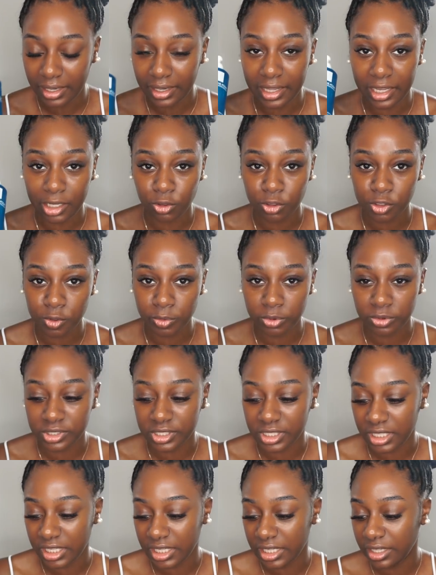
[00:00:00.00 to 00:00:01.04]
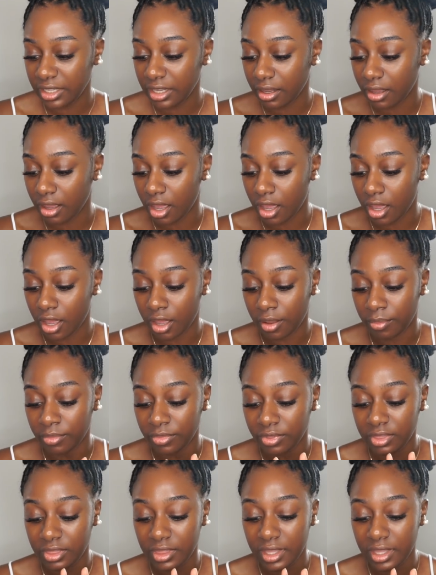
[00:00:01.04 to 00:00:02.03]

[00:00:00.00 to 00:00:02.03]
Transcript: La Roche-Posay um,